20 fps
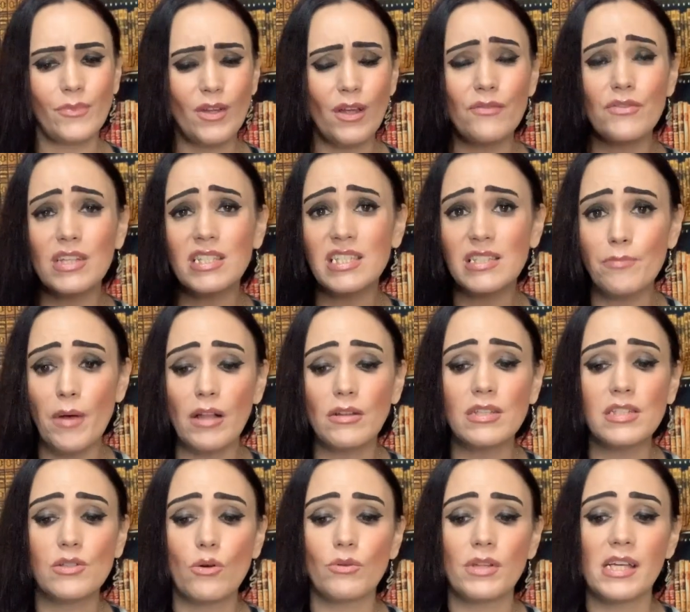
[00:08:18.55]
The smell
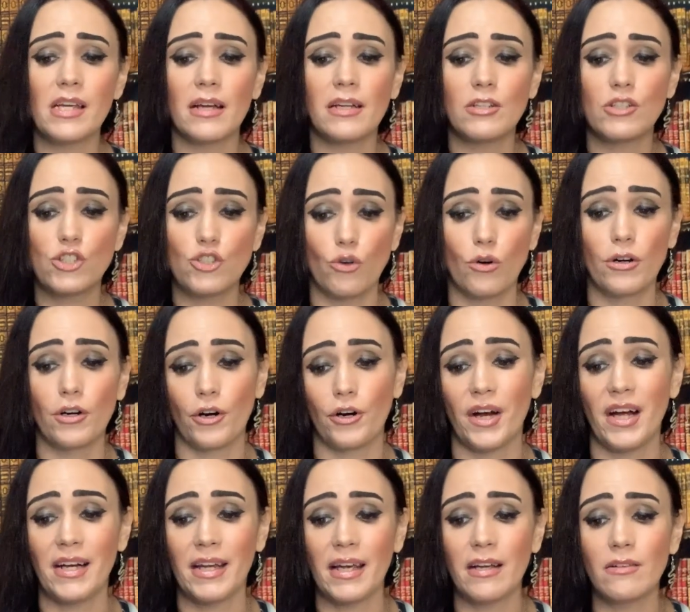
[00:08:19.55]
is only getting stronger,
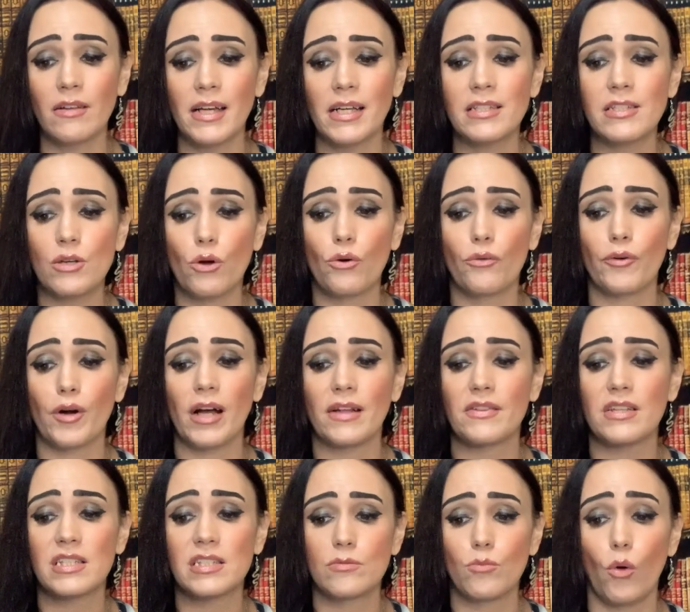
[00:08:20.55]
and I glance over at the
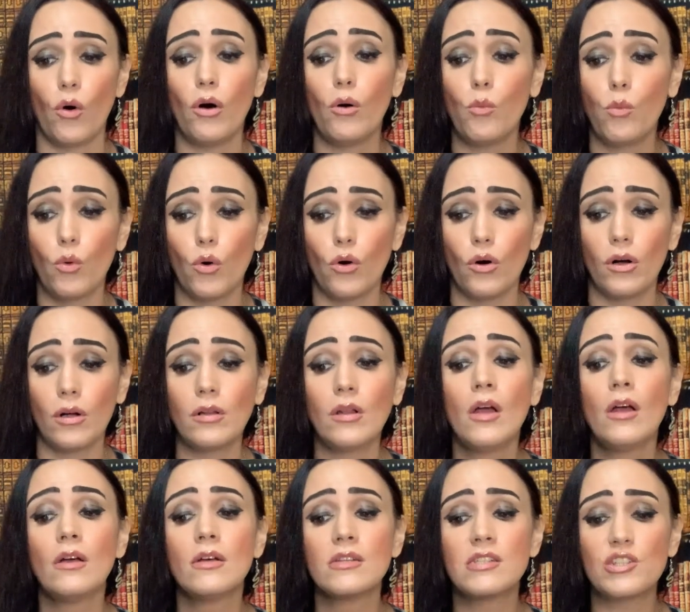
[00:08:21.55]
small wall
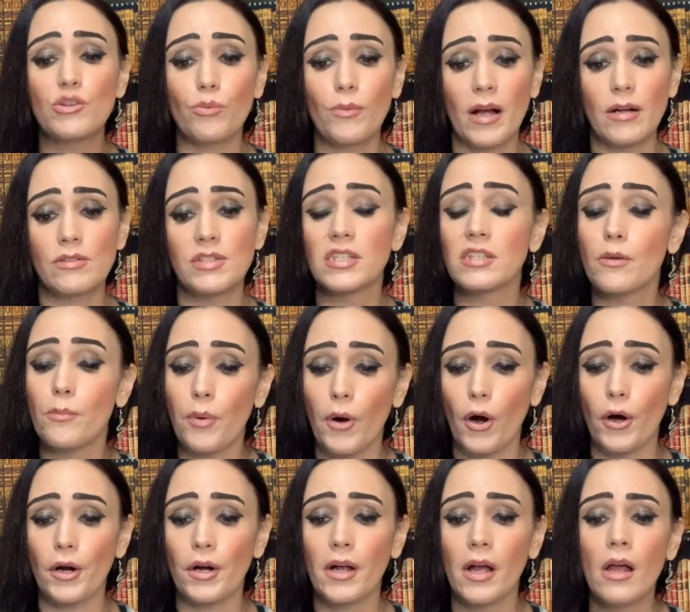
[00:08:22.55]
surrounding the
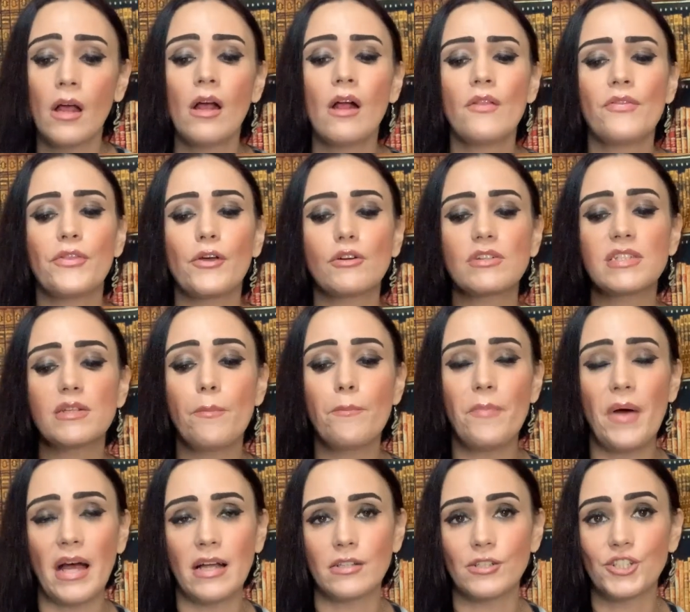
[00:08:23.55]
park. There is a
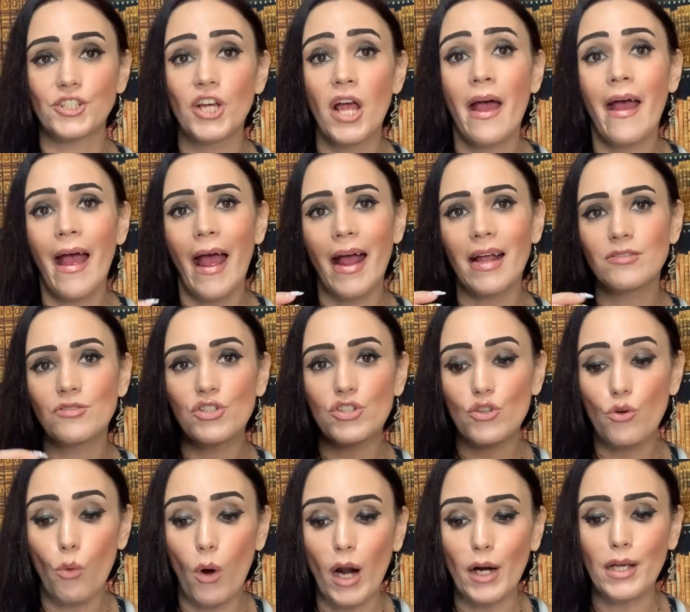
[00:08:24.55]
bench, and
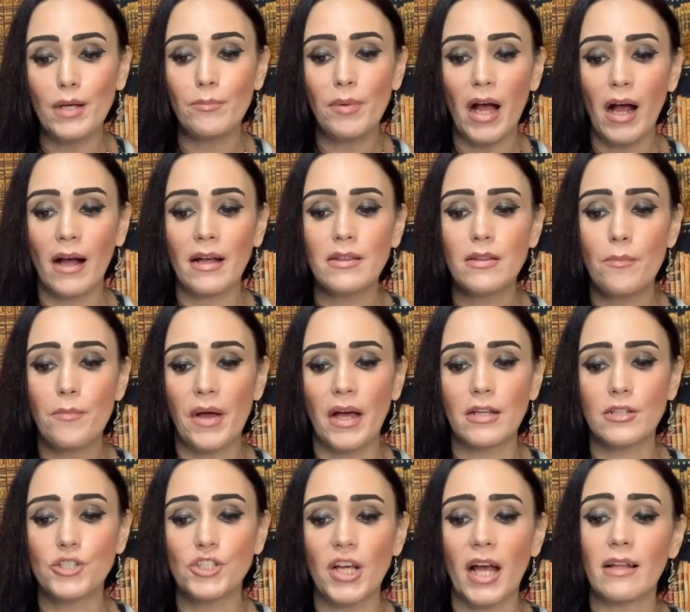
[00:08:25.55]
squatting behind the
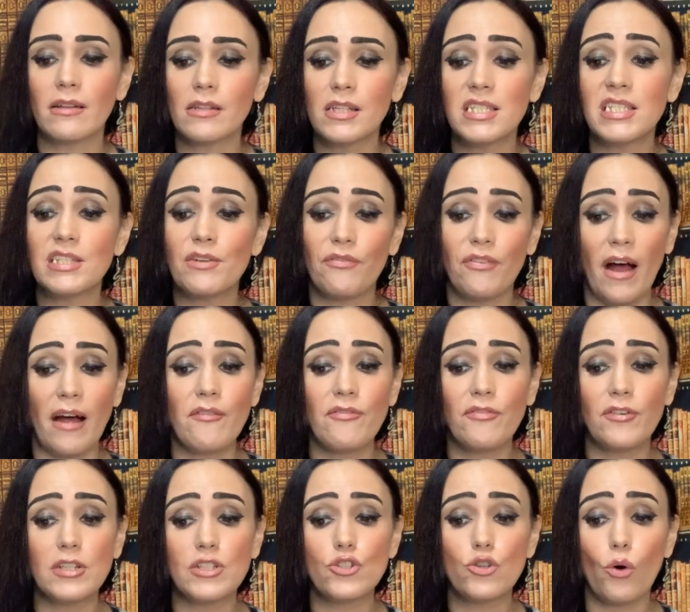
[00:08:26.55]
bench, at least 5
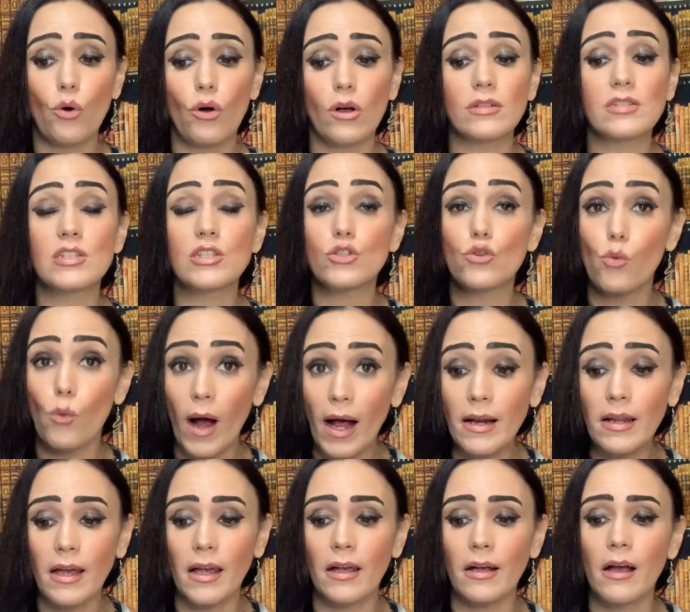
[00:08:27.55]
foot tall
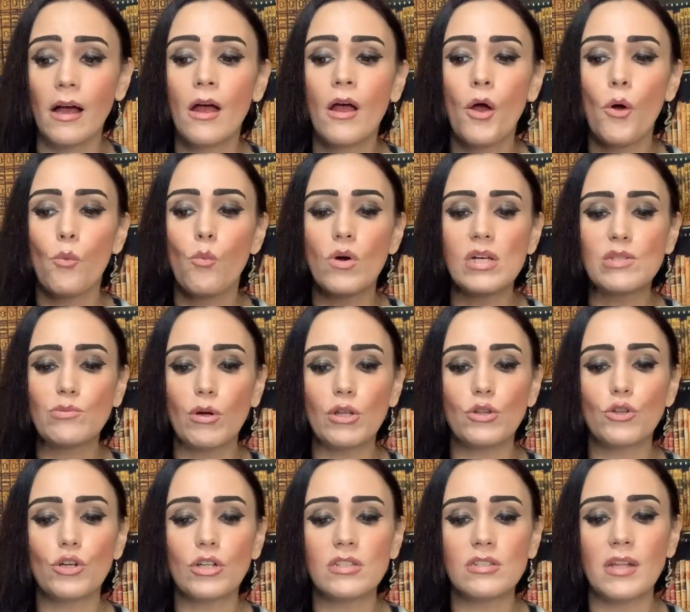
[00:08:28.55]
squatting, was what
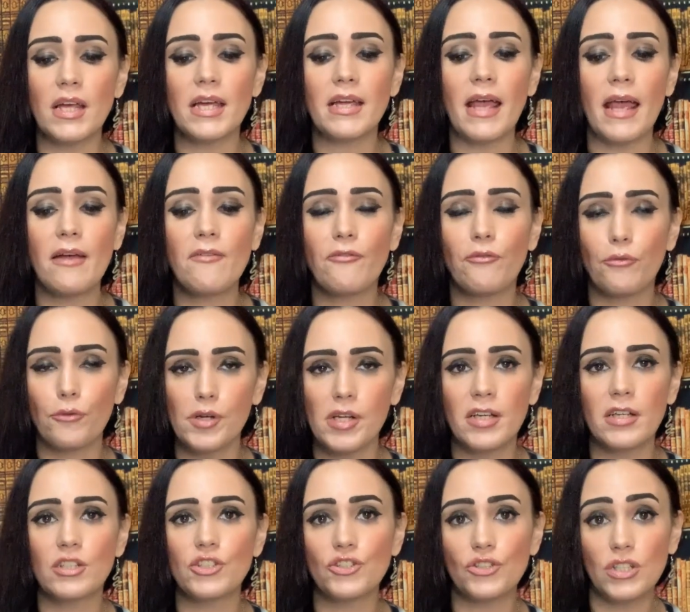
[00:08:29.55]
looked like a
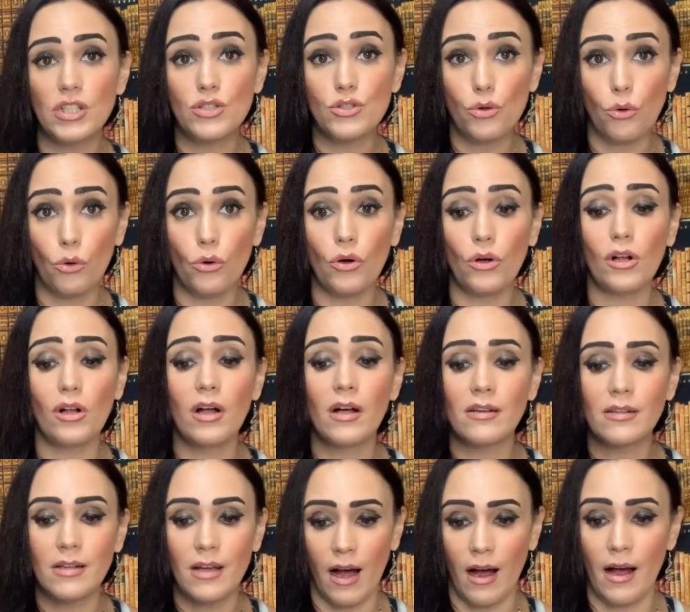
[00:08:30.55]
freakishly tall
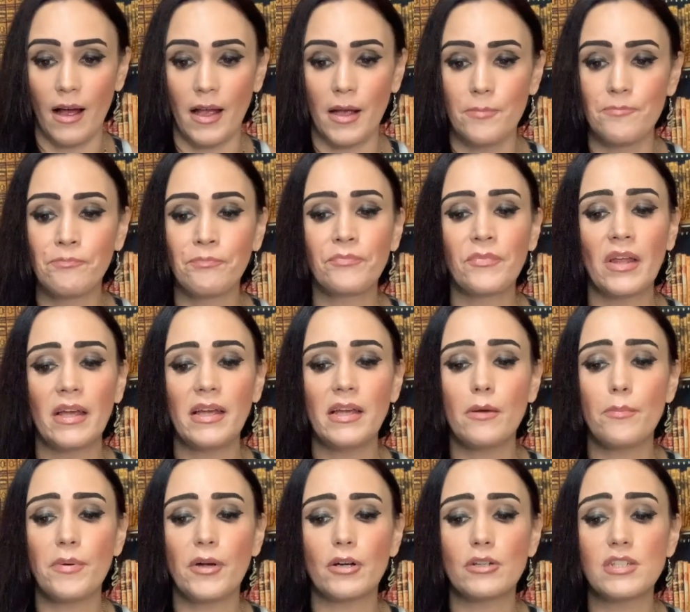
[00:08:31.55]
guy. He
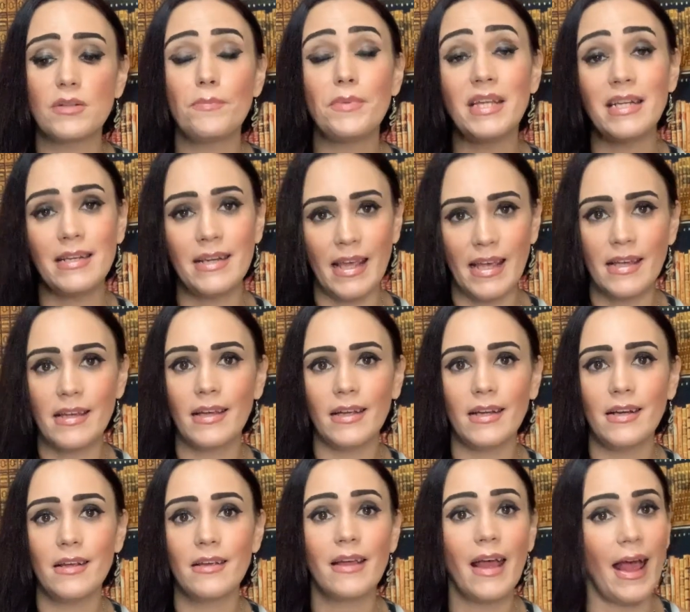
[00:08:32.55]
appeared to be
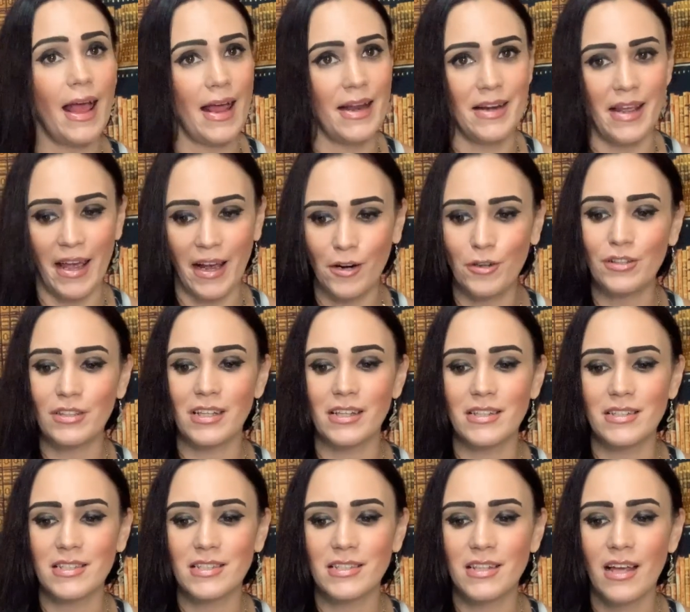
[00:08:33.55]
naked and hairless.